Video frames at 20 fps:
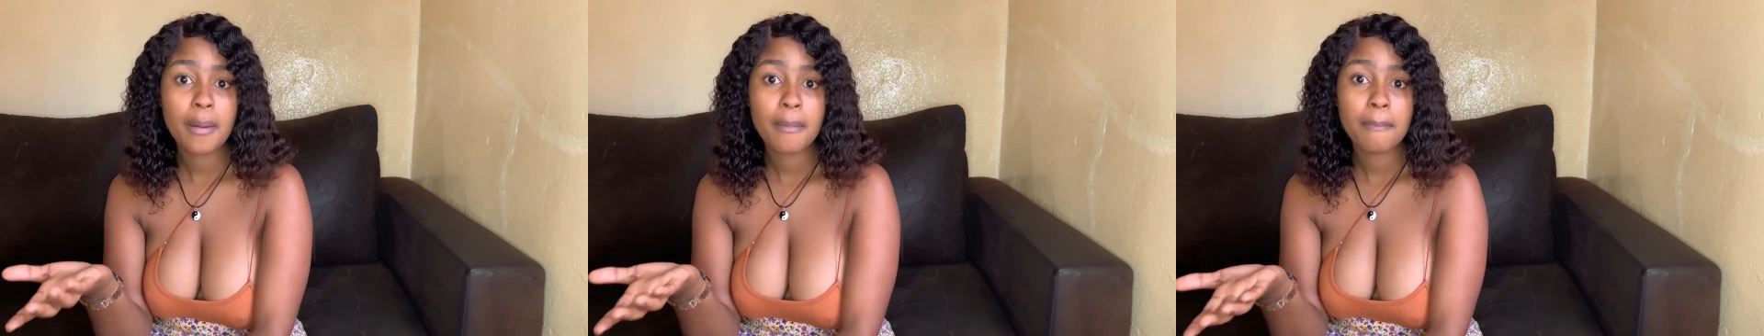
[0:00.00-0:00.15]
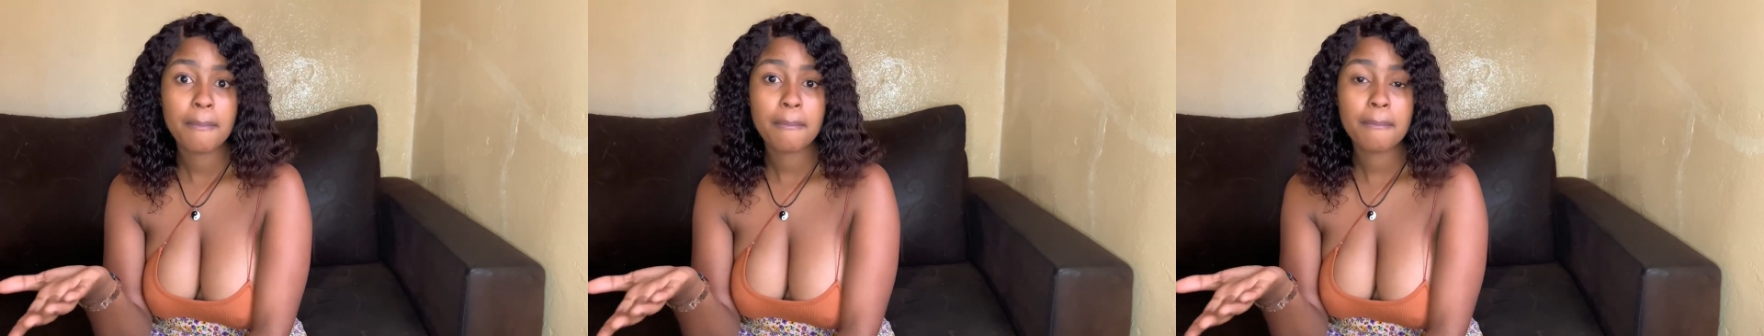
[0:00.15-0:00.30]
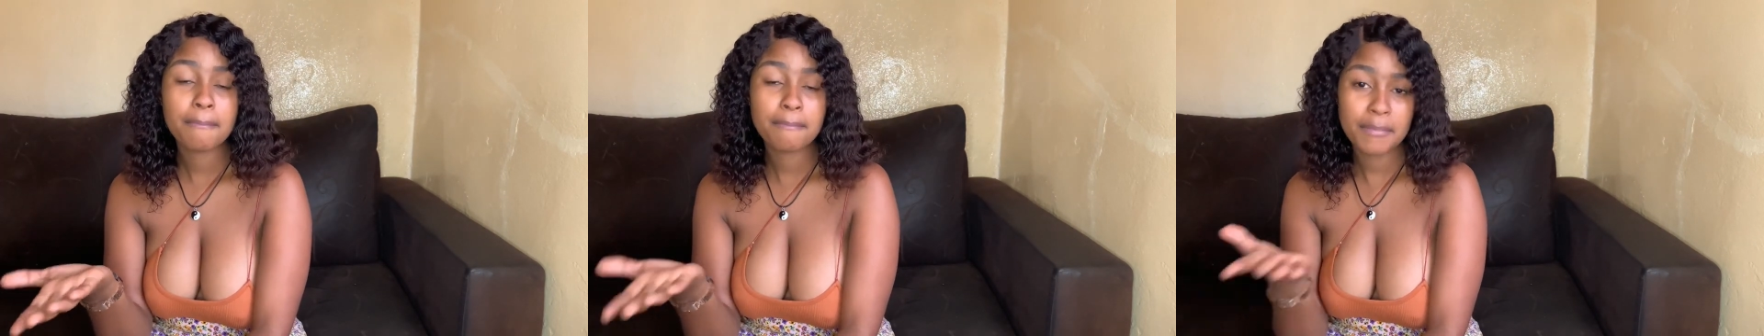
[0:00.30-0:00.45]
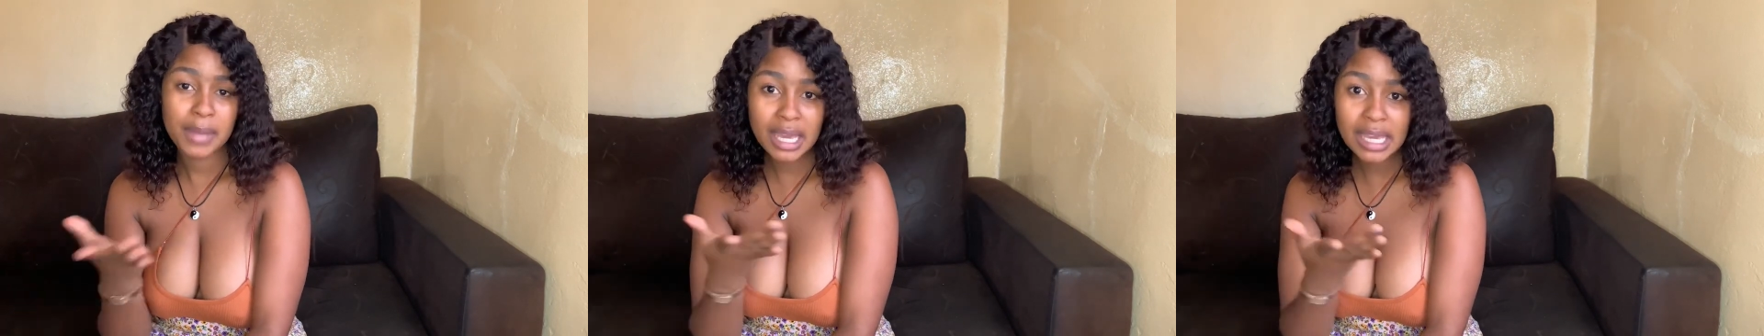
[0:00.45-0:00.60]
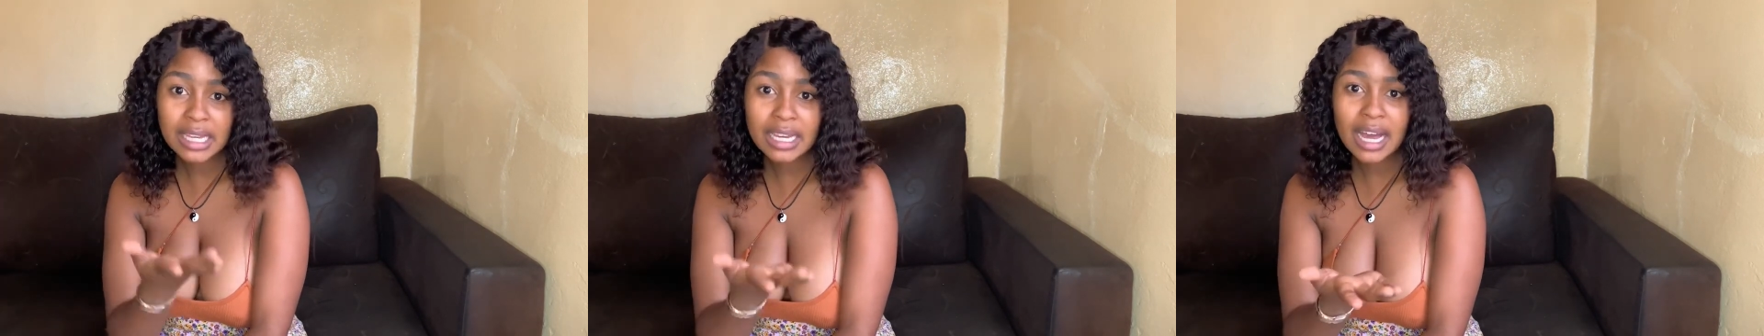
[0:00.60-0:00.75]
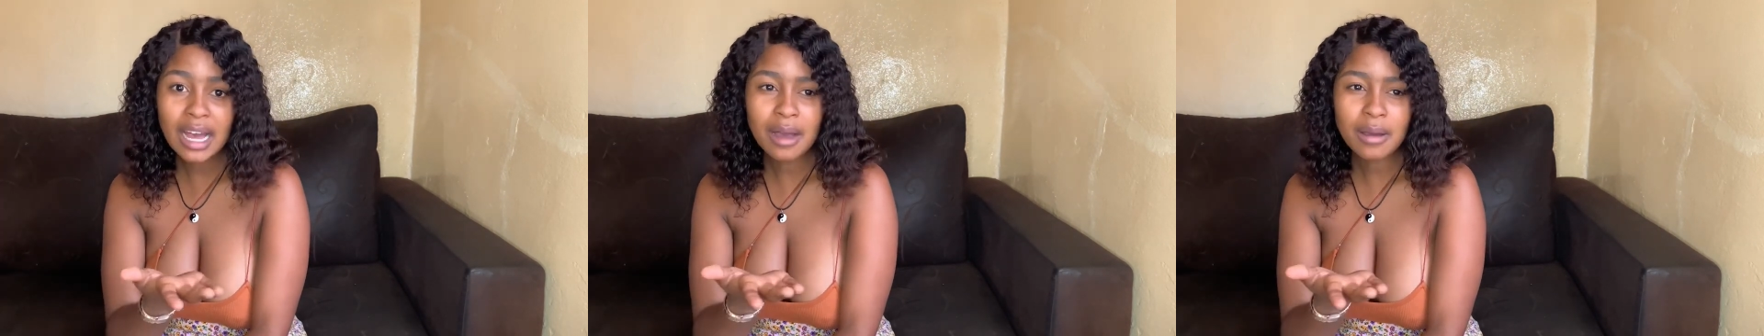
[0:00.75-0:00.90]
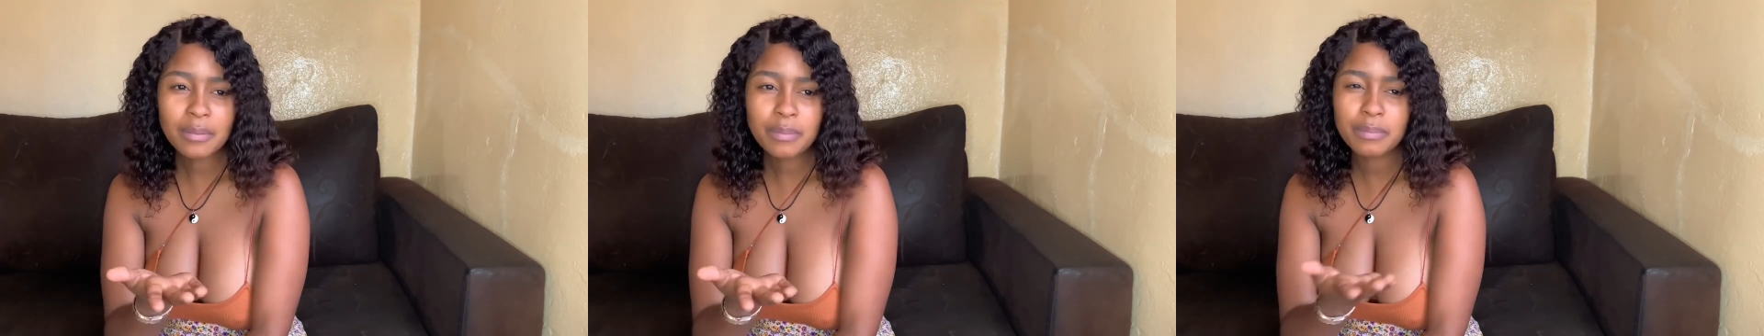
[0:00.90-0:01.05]

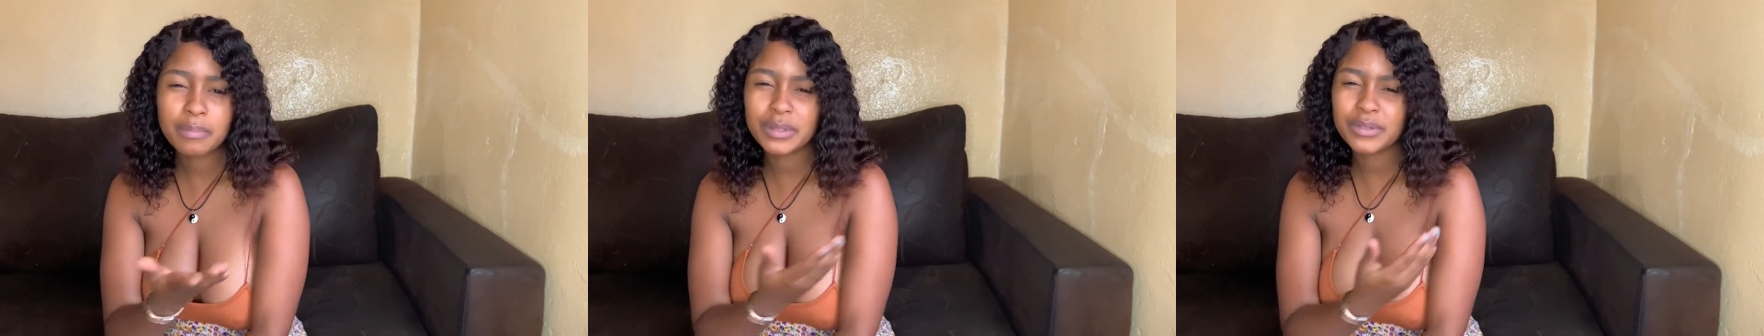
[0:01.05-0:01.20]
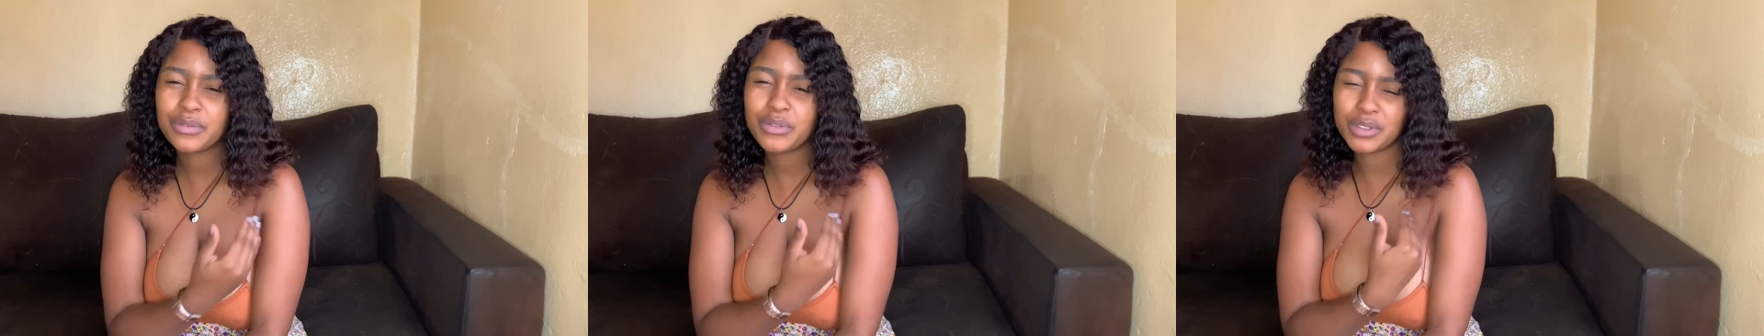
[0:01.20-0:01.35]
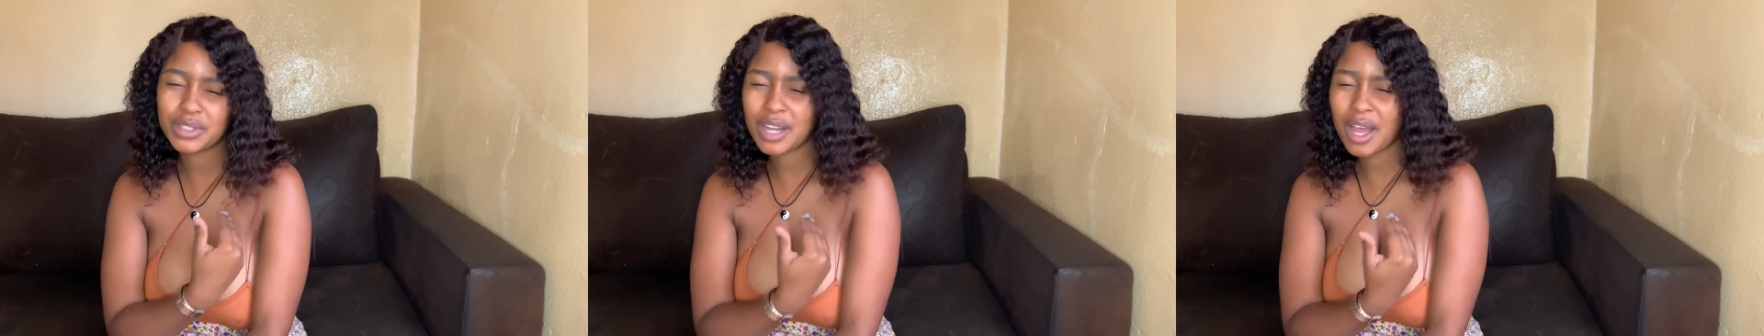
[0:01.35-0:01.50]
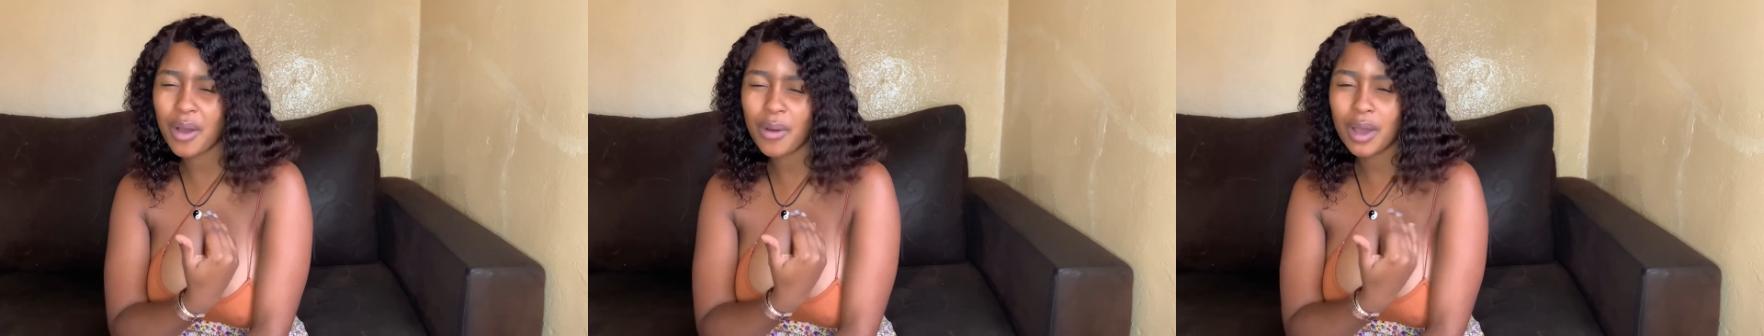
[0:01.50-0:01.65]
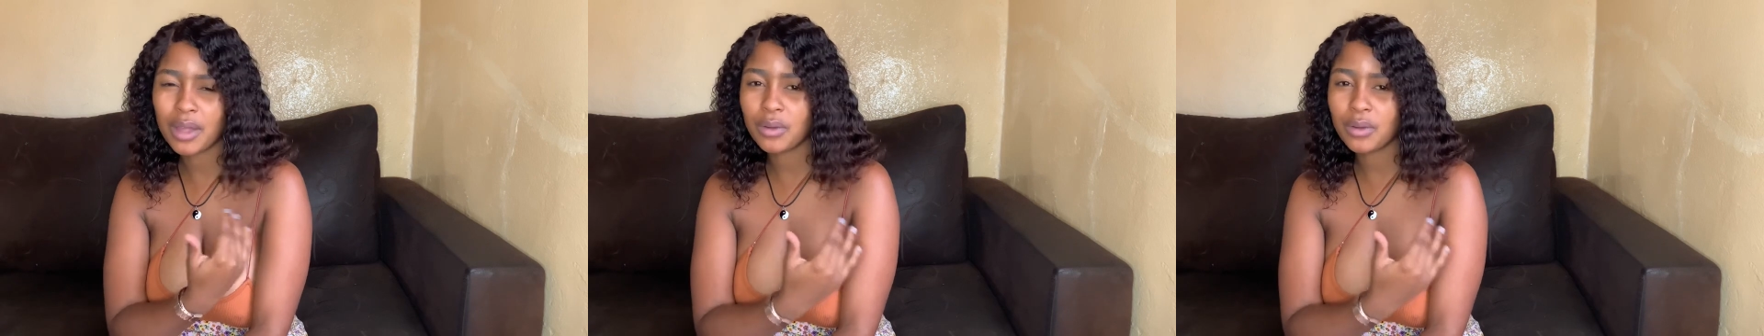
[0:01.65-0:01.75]
makeup, but for now I